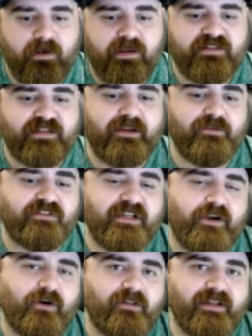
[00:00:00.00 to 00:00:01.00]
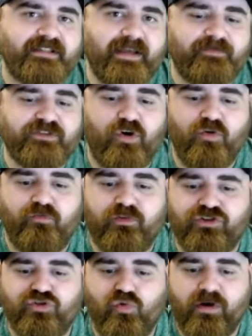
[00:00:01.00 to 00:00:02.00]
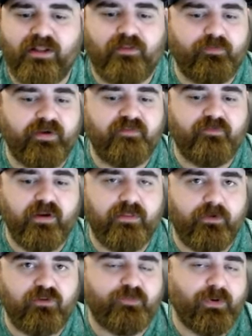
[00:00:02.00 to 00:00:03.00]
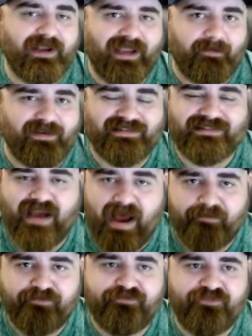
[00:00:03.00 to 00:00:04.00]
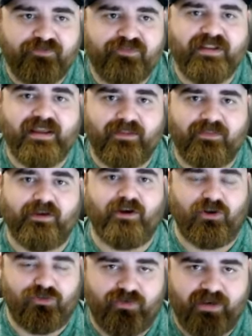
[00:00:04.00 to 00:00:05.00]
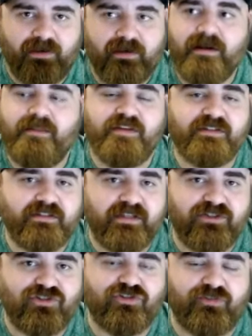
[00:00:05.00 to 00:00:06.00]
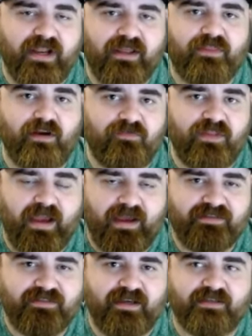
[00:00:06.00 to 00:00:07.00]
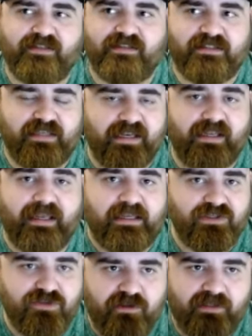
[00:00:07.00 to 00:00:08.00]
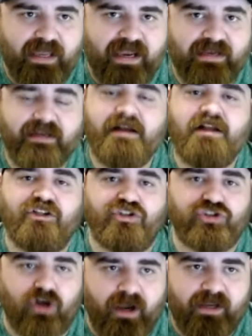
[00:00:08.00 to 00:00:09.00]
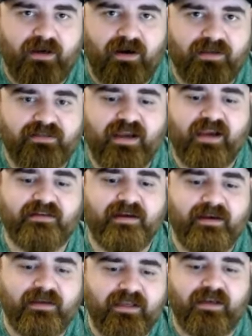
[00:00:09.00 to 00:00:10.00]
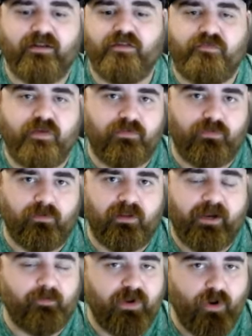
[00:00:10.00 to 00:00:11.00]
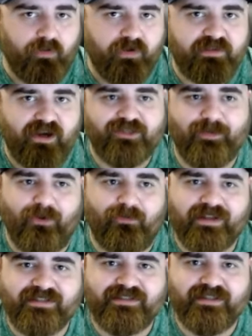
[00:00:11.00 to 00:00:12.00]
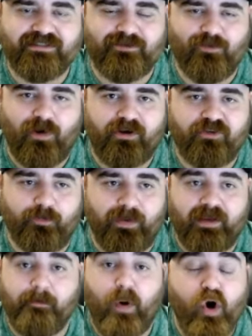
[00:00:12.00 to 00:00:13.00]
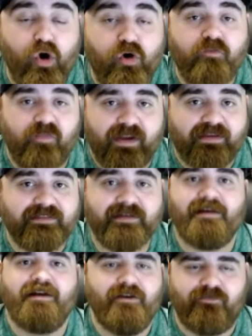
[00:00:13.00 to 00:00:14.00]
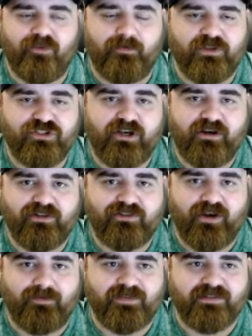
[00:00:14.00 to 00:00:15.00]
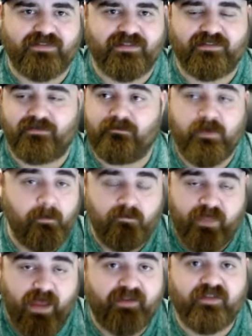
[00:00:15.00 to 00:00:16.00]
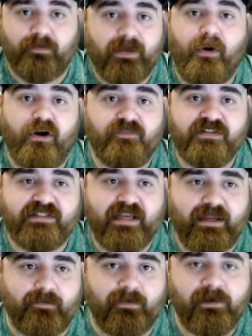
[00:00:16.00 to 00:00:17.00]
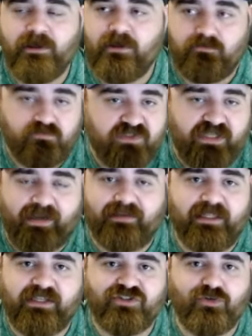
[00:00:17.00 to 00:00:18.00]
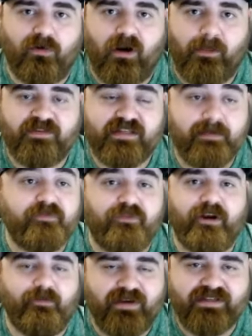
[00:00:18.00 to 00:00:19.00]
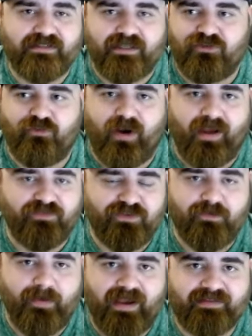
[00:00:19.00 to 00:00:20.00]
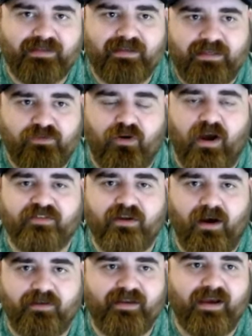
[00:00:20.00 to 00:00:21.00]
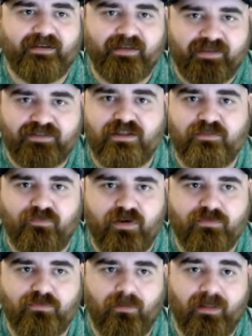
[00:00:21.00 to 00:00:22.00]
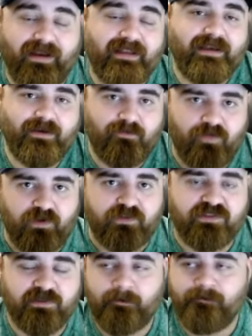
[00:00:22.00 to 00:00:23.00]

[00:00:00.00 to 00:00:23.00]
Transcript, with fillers: San Diego State currently attempts over 23 free throws per game. and is top 50 in the country. This is a strength of the Aztecs is getting into the lane, drawing contact, getting to the free throw line. We already talked about Reese and Waters being perfect from the charity stripe this season. That is a big part of his game. Second leading scorer on this team for a reason. He drives into the basket, he draws contact, he gets to the free throw line, he converts.